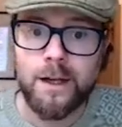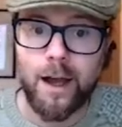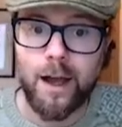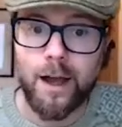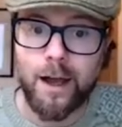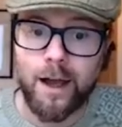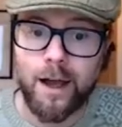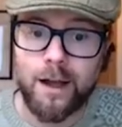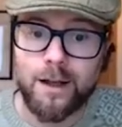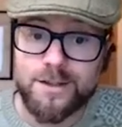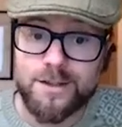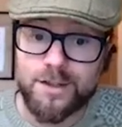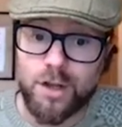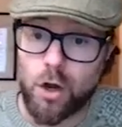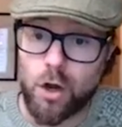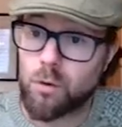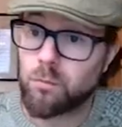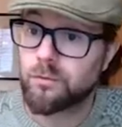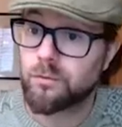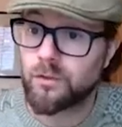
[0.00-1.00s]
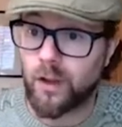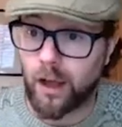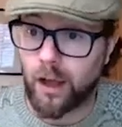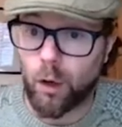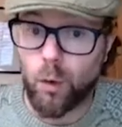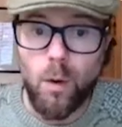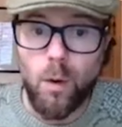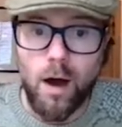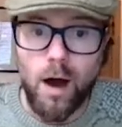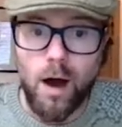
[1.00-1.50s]
uh, so
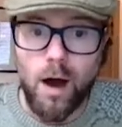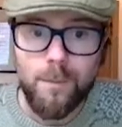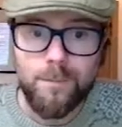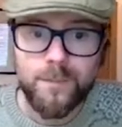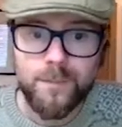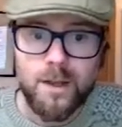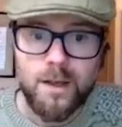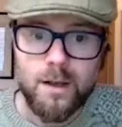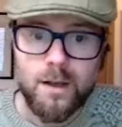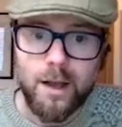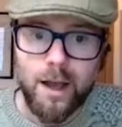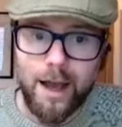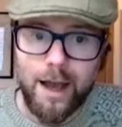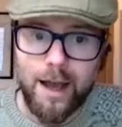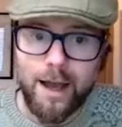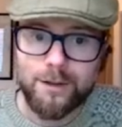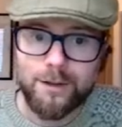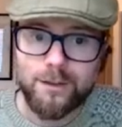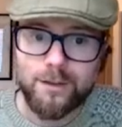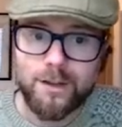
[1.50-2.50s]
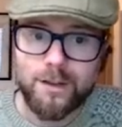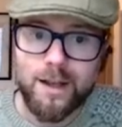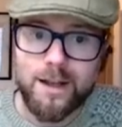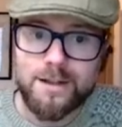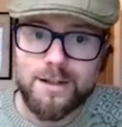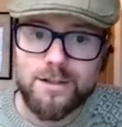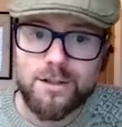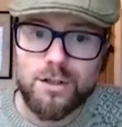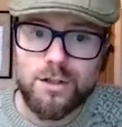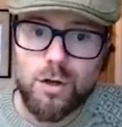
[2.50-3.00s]
terroir, and
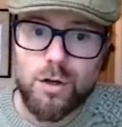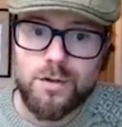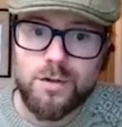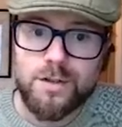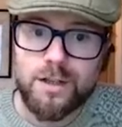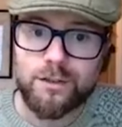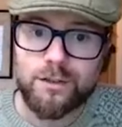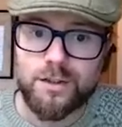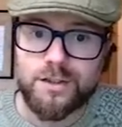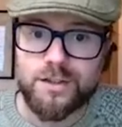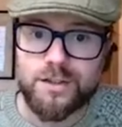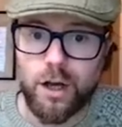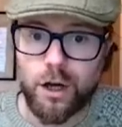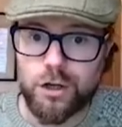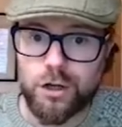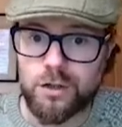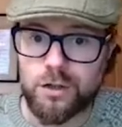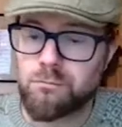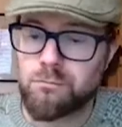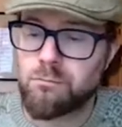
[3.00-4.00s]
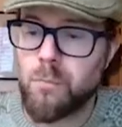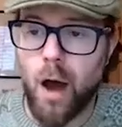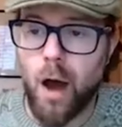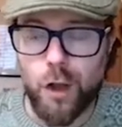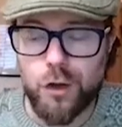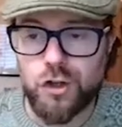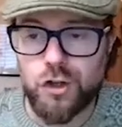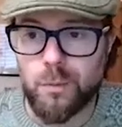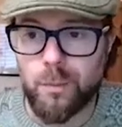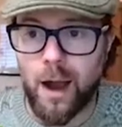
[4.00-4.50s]
it's used in discussion
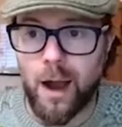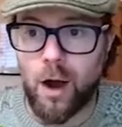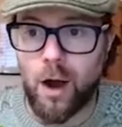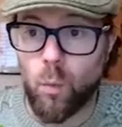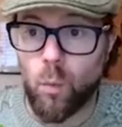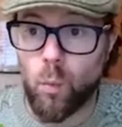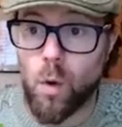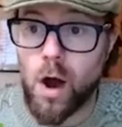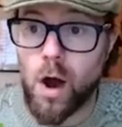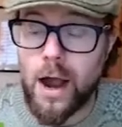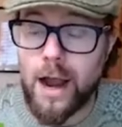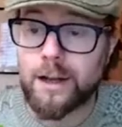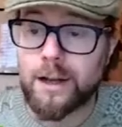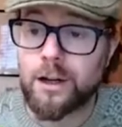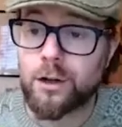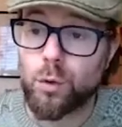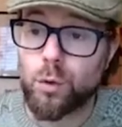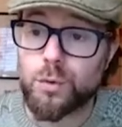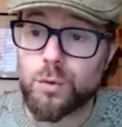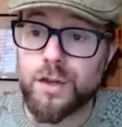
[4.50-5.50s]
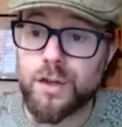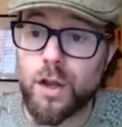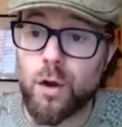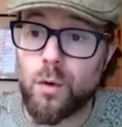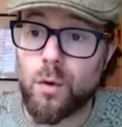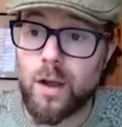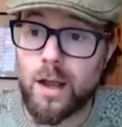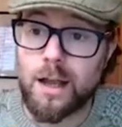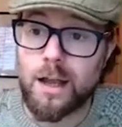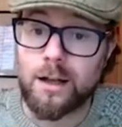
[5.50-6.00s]
much about wine and
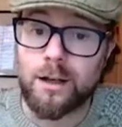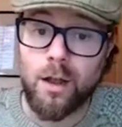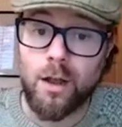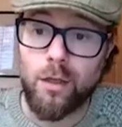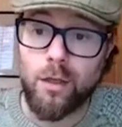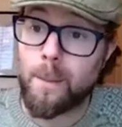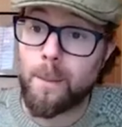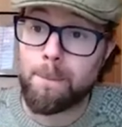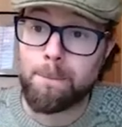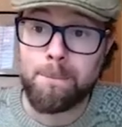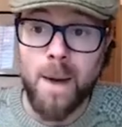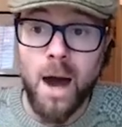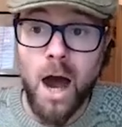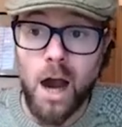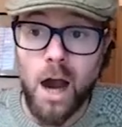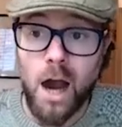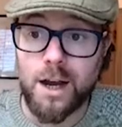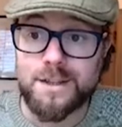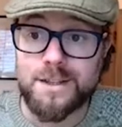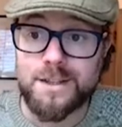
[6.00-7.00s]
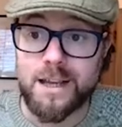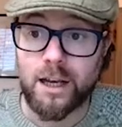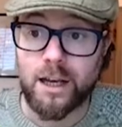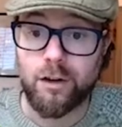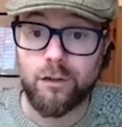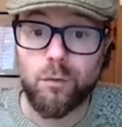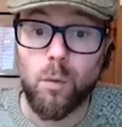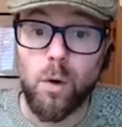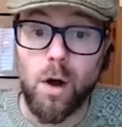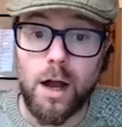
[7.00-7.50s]
also in the marketing
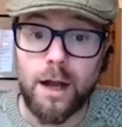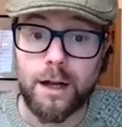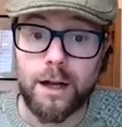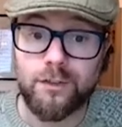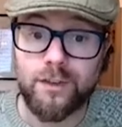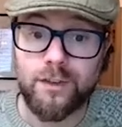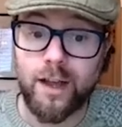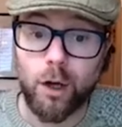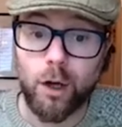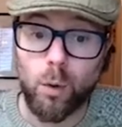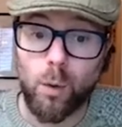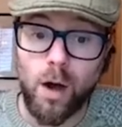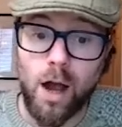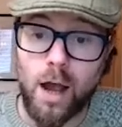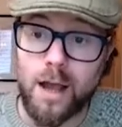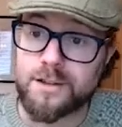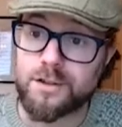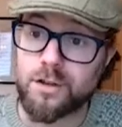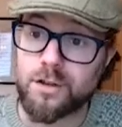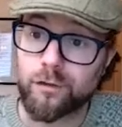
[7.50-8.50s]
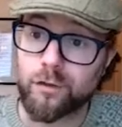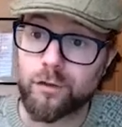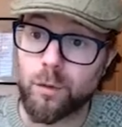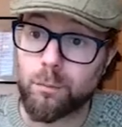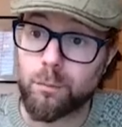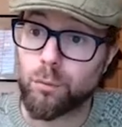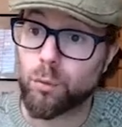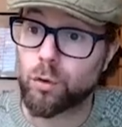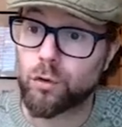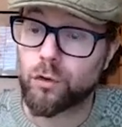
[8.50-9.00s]
of wine. Terroir is
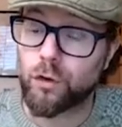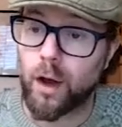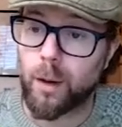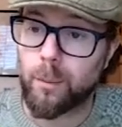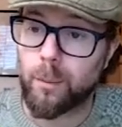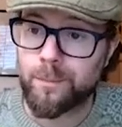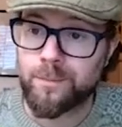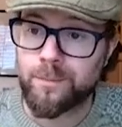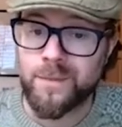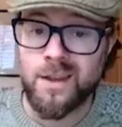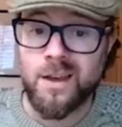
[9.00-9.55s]
often brought up,